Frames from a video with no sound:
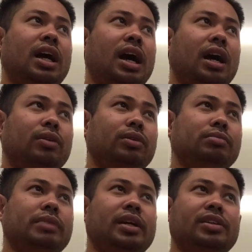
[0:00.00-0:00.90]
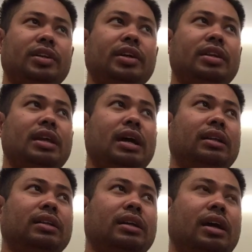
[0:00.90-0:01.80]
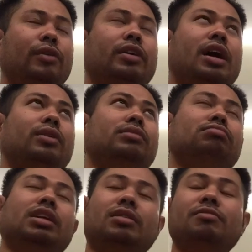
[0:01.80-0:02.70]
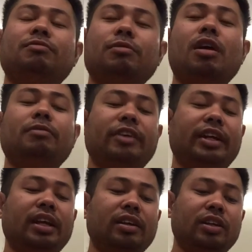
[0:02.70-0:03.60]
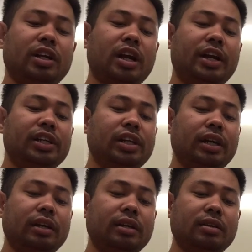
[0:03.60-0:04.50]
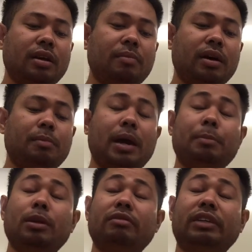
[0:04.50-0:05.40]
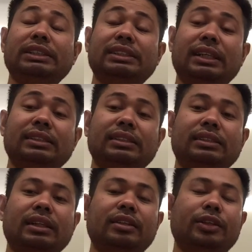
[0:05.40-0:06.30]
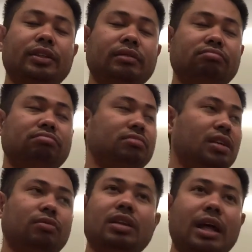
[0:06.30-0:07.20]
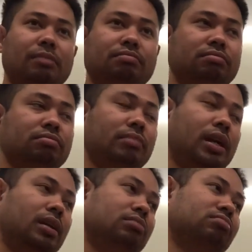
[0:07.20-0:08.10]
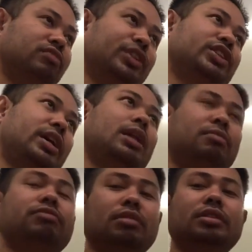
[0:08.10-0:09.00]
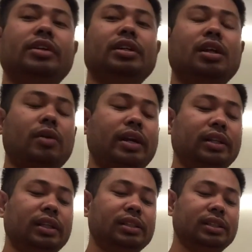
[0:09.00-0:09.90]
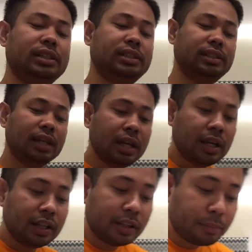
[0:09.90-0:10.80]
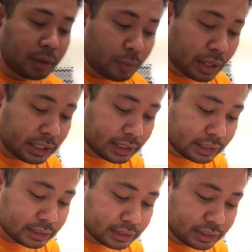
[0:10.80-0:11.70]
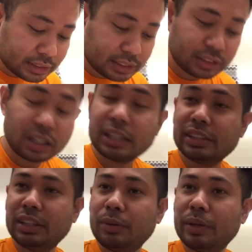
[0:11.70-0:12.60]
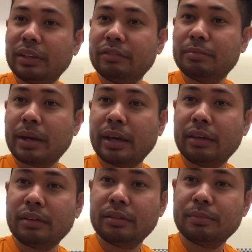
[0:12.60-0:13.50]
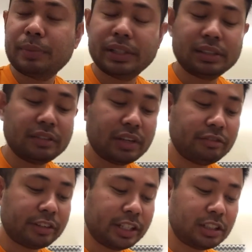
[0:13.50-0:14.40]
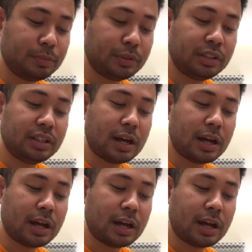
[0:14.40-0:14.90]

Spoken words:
How to make sure that, or how like comforting and encouraging mga Bible verses, and will help, be for sure helpful during the quarantine season. Number 1 is, this is actually one of my personal favorites, but